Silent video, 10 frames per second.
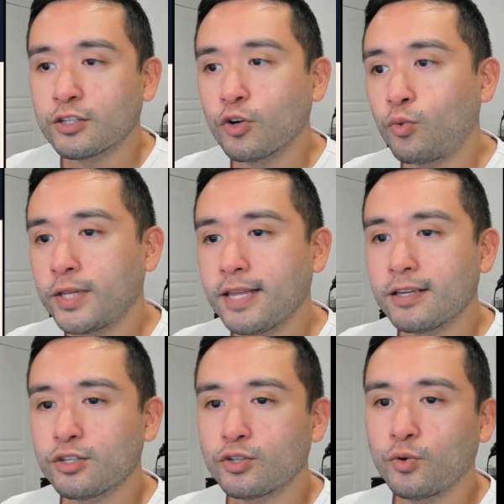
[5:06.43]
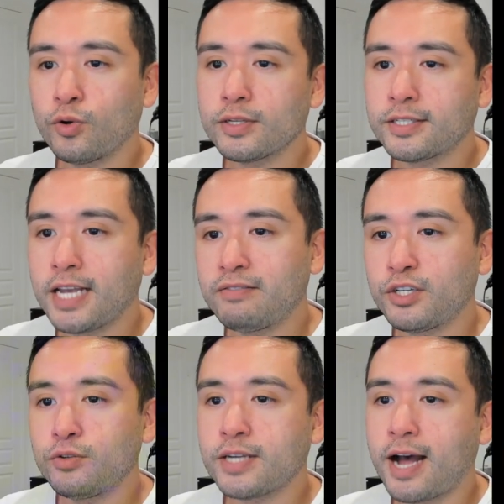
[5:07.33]
So really this tool saves
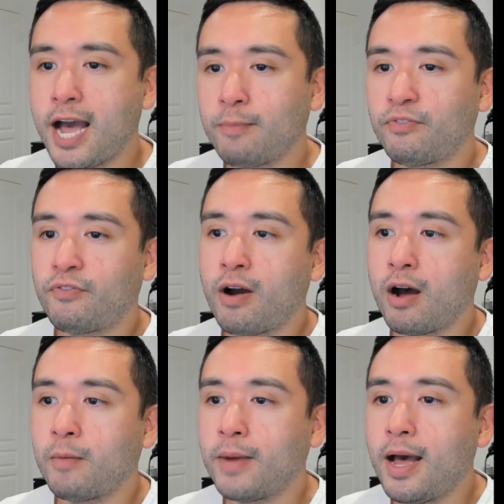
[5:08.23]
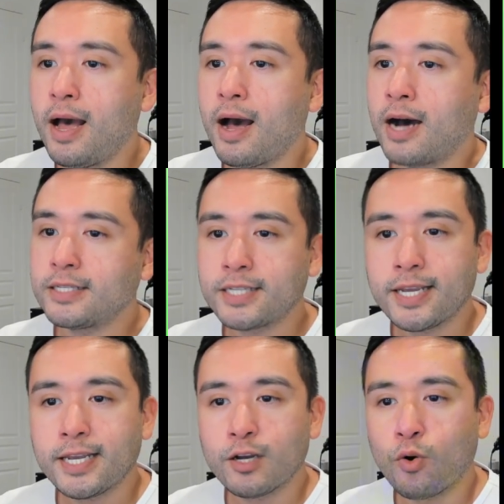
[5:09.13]
you time from
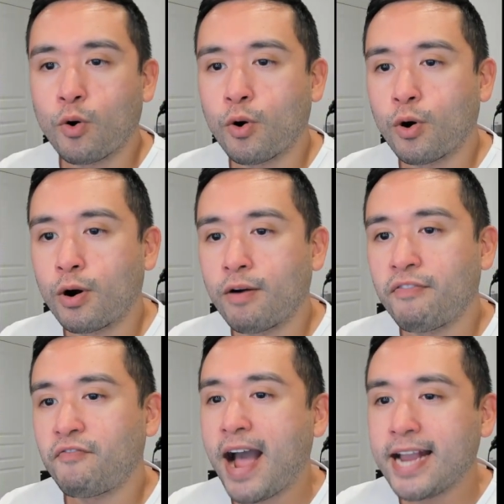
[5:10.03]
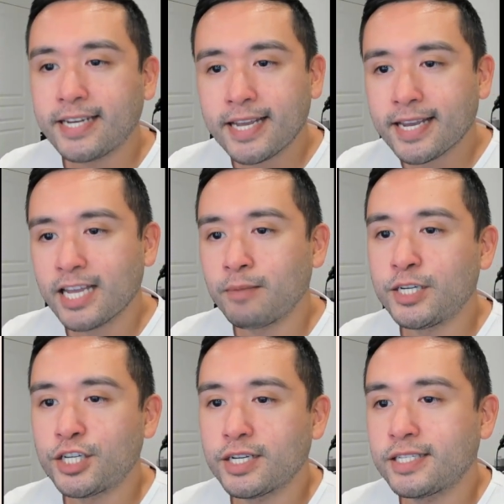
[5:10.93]
hunting or finding
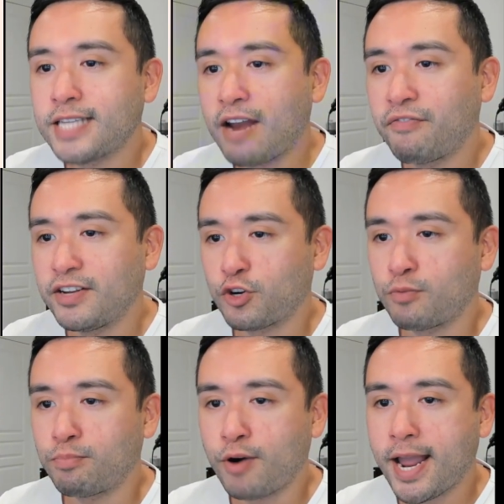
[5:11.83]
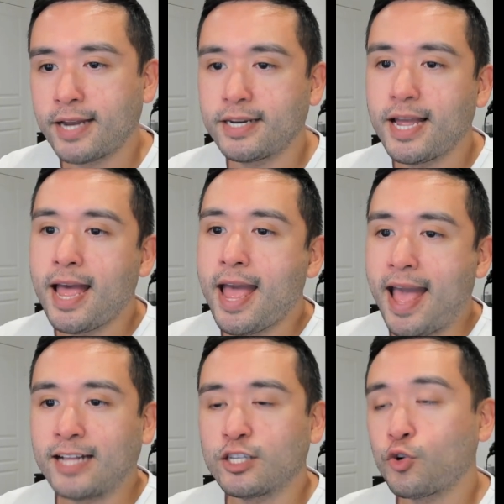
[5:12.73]
images that fit your brand
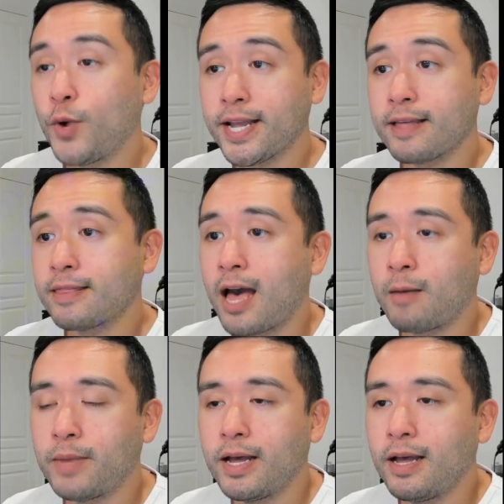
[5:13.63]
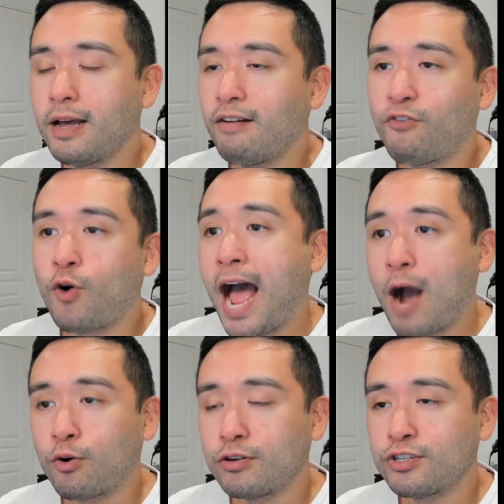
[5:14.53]
and tweaking them for
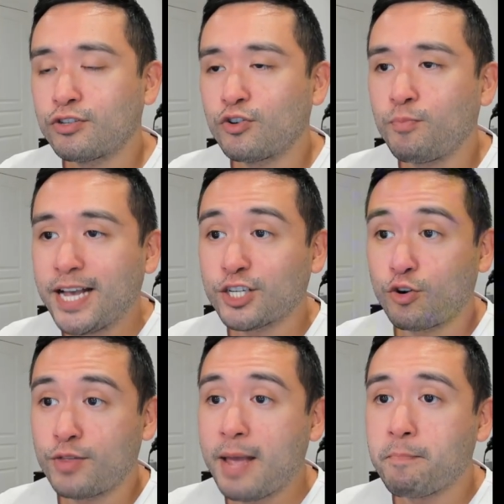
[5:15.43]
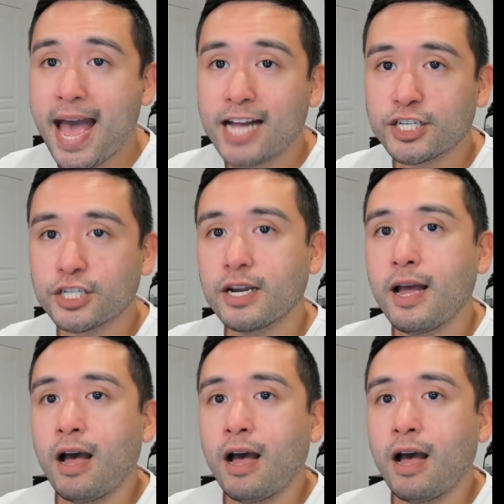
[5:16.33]
hours to make sure they match.